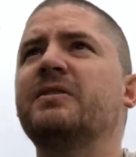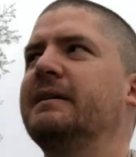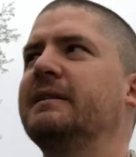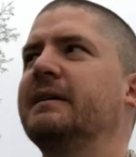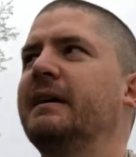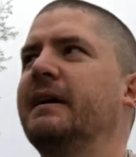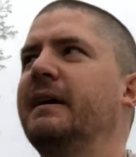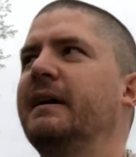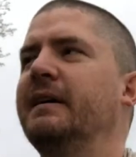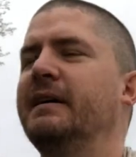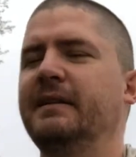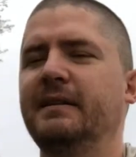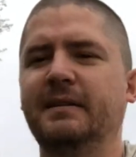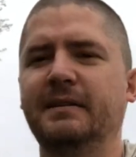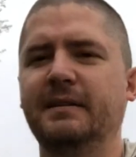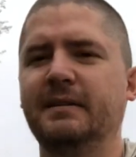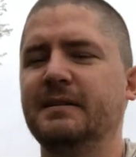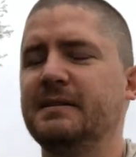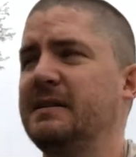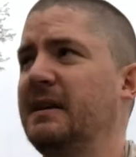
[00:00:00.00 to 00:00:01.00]

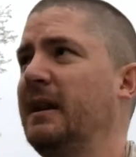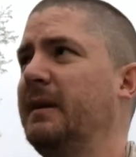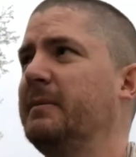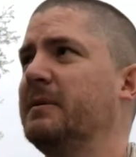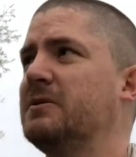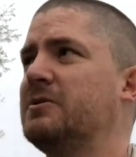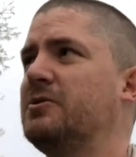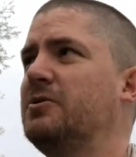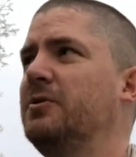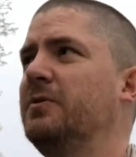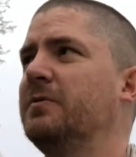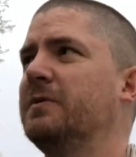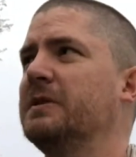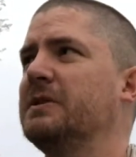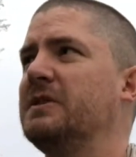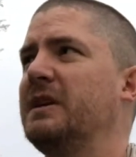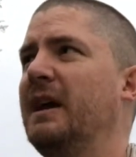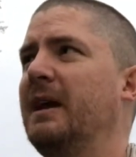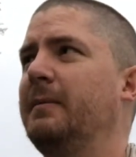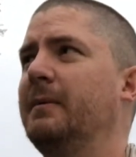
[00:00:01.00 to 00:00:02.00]
And the same is true for
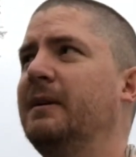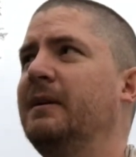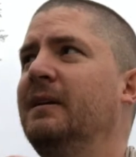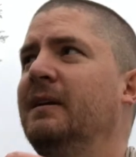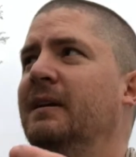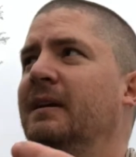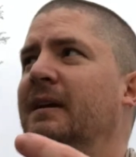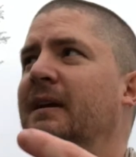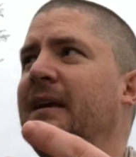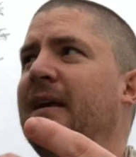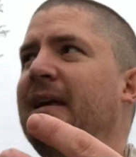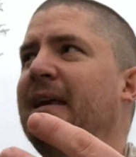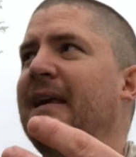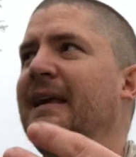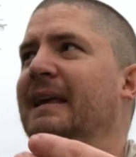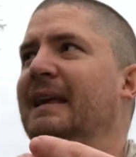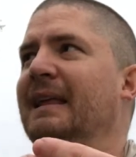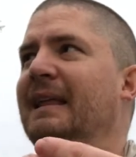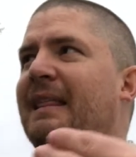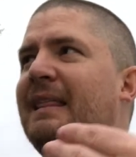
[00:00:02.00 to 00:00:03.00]
salmon.
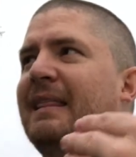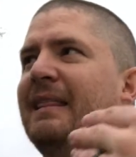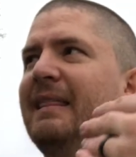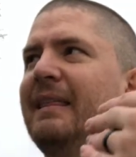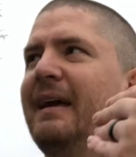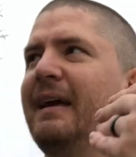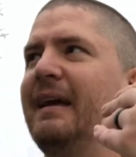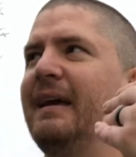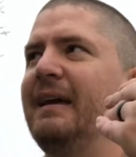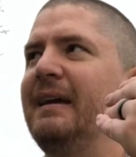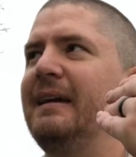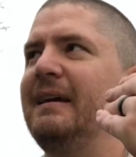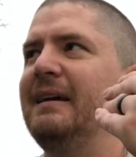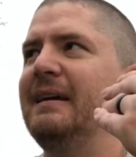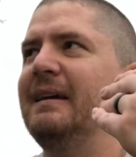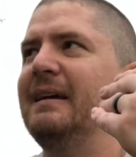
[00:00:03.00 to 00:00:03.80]
They